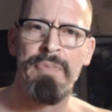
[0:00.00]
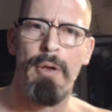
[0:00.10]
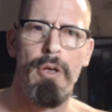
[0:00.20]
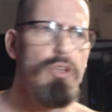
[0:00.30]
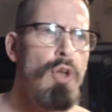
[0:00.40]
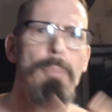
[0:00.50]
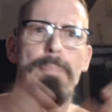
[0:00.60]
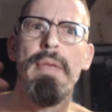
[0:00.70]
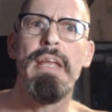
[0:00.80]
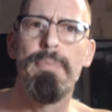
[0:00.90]
Uh, you know, a
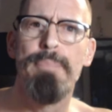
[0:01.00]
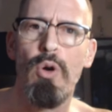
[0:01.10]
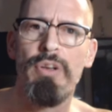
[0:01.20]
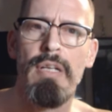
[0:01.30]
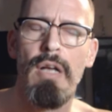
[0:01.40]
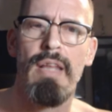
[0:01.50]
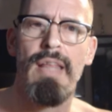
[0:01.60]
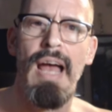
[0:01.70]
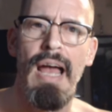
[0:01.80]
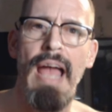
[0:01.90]
big body like
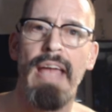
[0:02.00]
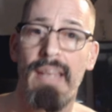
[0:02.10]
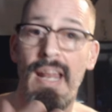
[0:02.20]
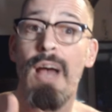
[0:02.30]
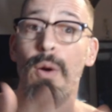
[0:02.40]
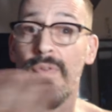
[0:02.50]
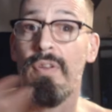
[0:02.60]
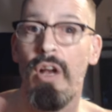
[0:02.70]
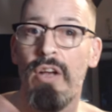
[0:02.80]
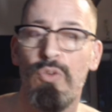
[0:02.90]
that hanging out with the
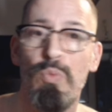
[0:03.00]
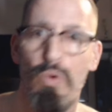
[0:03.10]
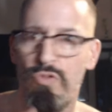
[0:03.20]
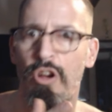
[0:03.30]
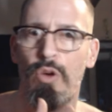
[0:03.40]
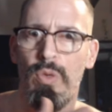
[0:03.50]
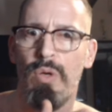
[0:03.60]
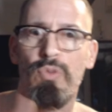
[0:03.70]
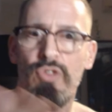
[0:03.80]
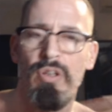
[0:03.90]
likes of Woodrow
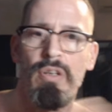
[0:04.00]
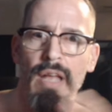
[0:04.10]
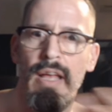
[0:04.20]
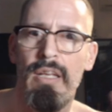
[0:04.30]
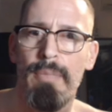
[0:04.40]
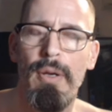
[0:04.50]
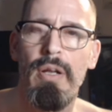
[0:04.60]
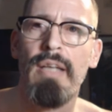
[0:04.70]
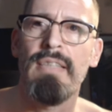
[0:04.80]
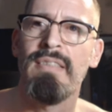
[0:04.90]
Wilson and Eddie
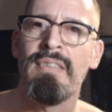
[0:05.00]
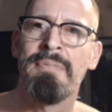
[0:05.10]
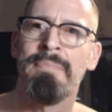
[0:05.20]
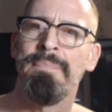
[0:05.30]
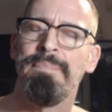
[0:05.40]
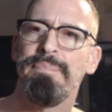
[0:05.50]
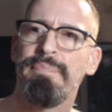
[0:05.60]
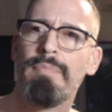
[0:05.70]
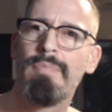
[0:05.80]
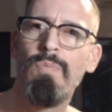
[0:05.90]
Bernays.
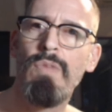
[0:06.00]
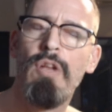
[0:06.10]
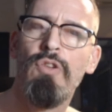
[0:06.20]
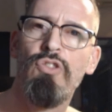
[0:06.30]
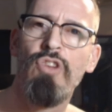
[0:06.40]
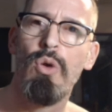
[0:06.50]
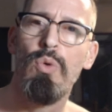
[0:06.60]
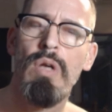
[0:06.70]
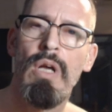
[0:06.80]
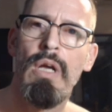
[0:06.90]
And
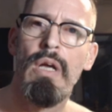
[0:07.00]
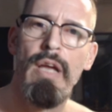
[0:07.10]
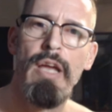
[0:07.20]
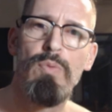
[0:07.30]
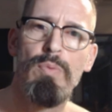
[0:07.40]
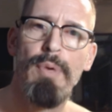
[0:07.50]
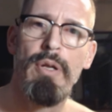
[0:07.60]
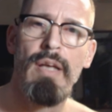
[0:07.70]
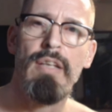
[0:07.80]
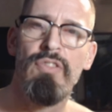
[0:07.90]
so Edward
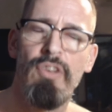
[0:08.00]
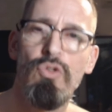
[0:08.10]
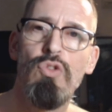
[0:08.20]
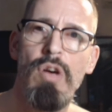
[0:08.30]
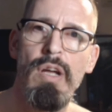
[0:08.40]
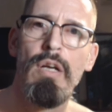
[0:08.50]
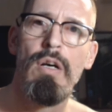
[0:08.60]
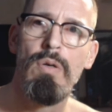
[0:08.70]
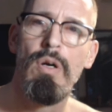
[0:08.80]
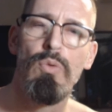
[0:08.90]
Bernays says, All right,
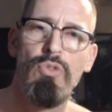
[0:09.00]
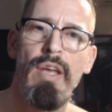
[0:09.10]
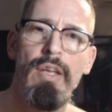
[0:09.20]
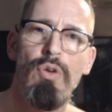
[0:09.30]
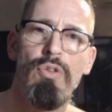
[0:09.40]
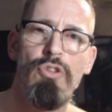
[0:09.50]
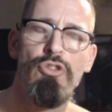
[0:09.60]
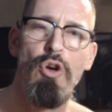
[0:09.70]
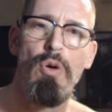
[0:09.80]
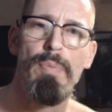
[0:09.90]
I'll, I'll take on the
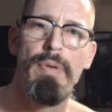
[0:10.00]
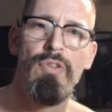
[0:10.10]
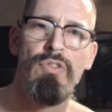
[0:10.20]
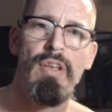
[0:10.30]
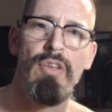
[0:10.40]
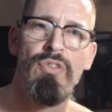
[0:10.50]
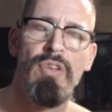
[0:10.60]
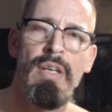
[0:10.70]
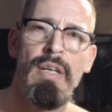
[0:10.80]
job. He says,